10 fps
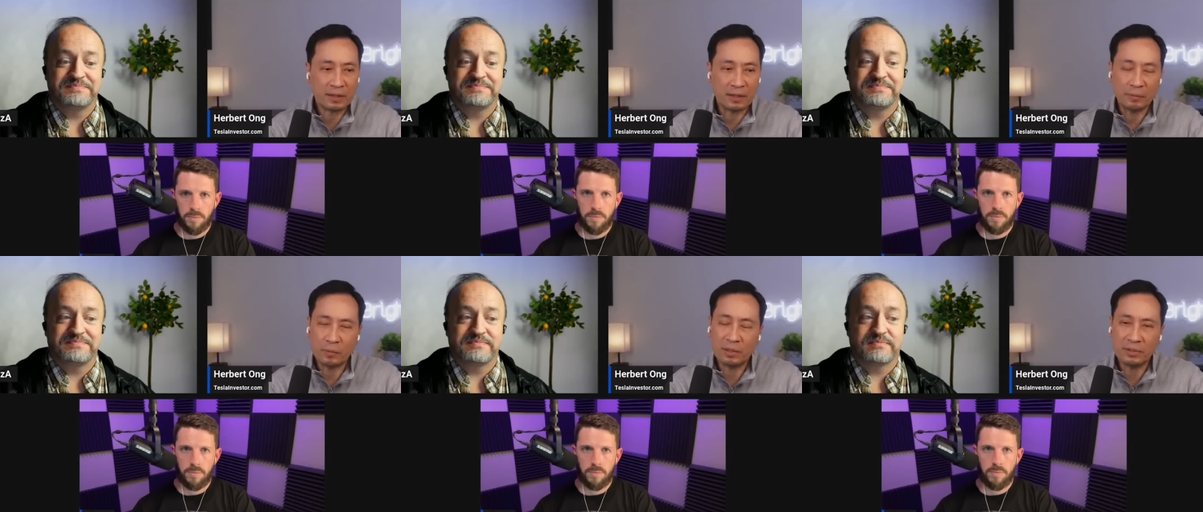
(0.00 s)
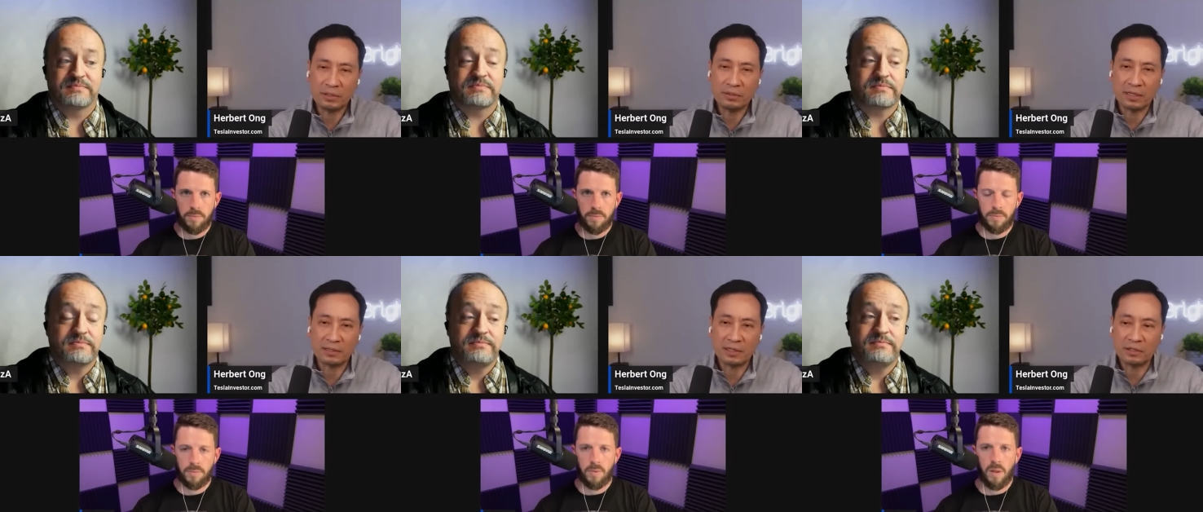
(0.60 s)
Speaker 1: Uh, what about you
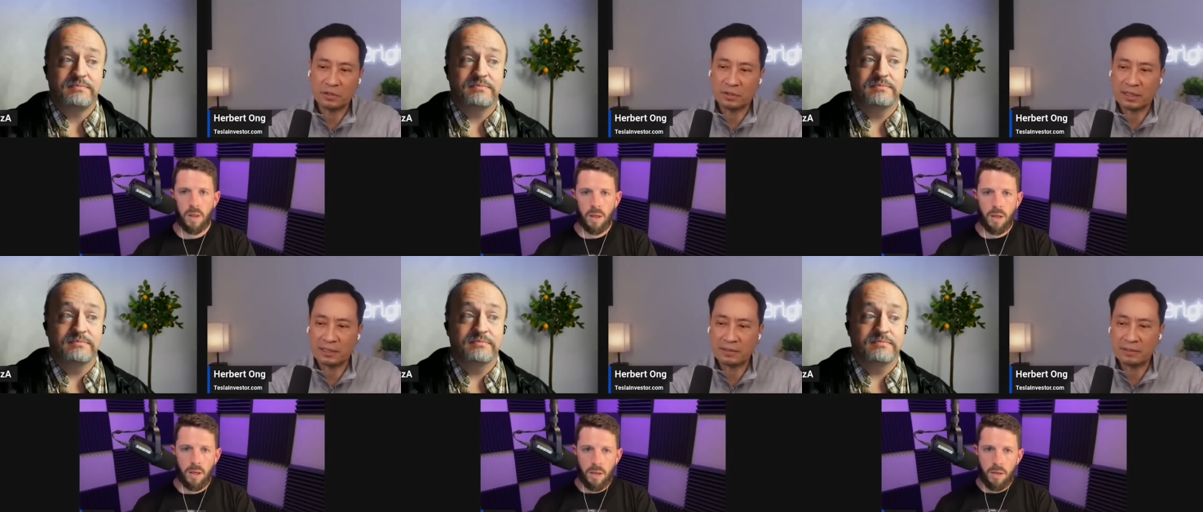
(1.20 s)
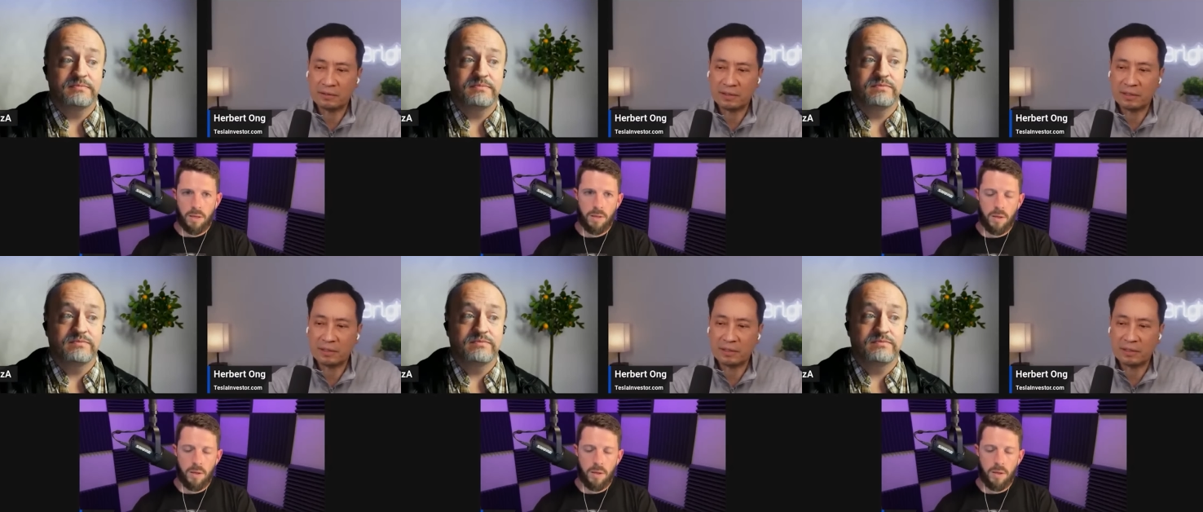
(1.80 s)
guys? How did you guys,